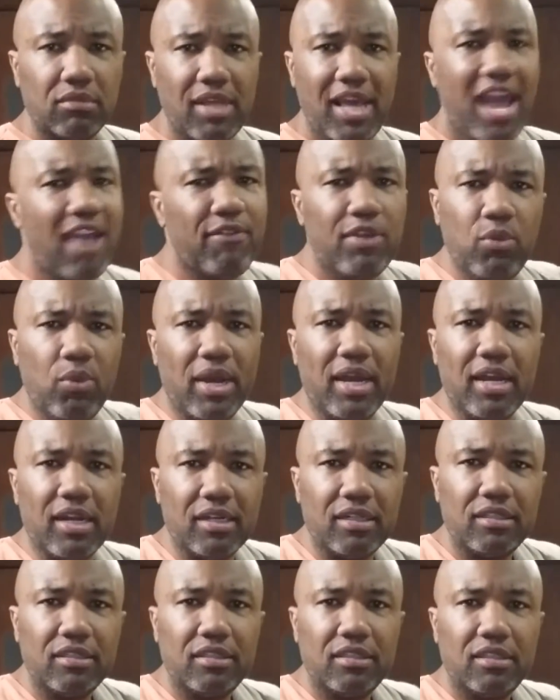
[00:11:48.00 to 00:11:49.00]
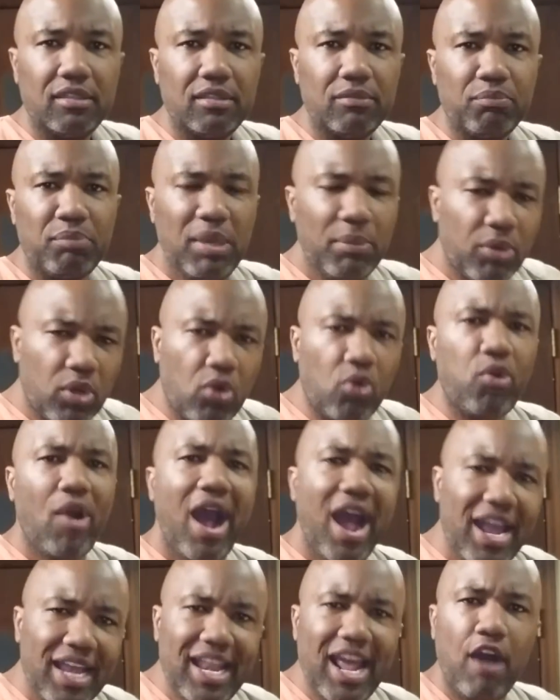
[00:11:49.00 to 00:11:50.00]
Everywhere. People
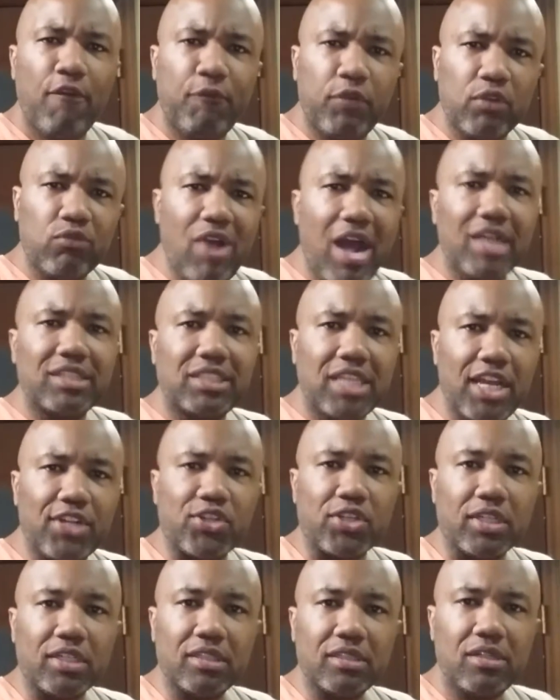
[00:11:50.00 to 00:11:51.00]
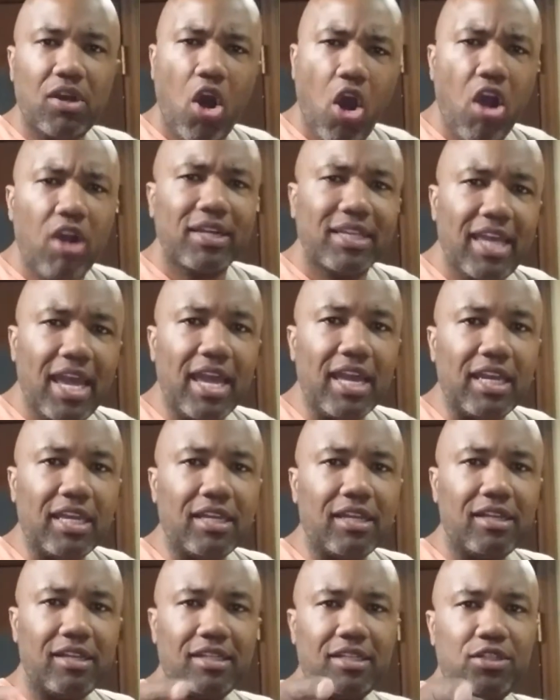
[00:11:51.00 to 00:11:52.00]
crying out for the Rock's Kitchen. RK
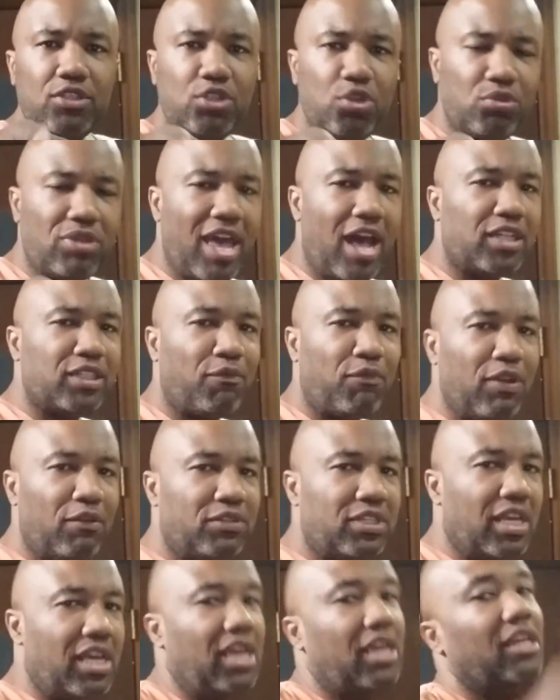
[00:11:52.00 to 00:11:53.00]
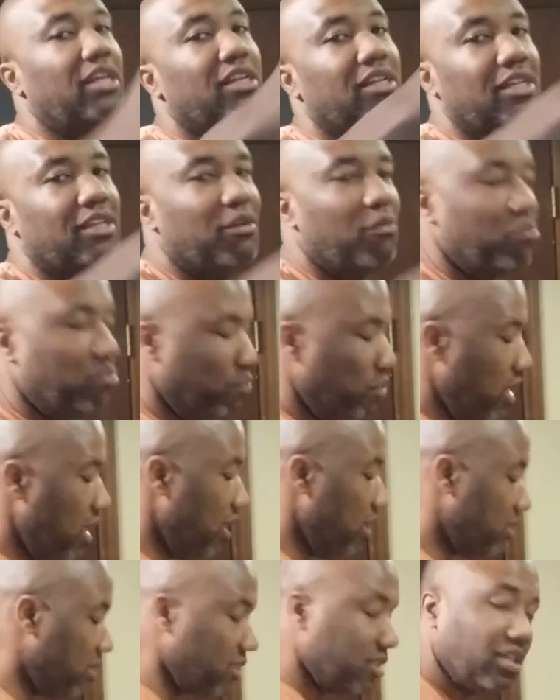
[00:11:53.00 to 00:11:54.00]
2015.
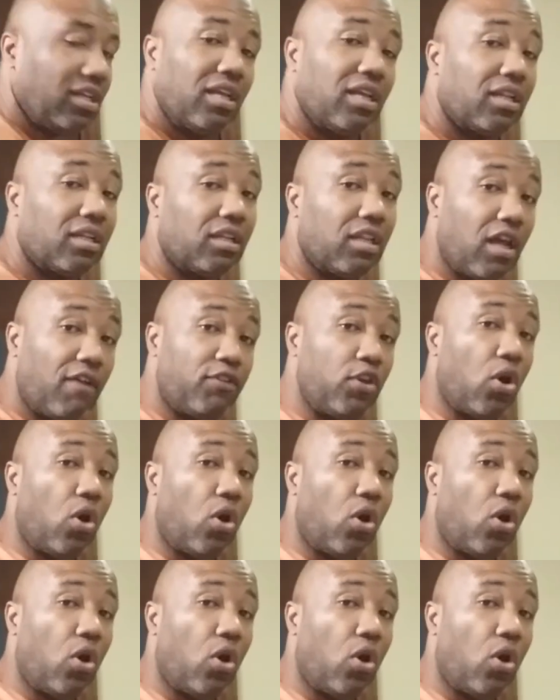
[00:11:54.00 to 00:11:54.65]
Peace. Love you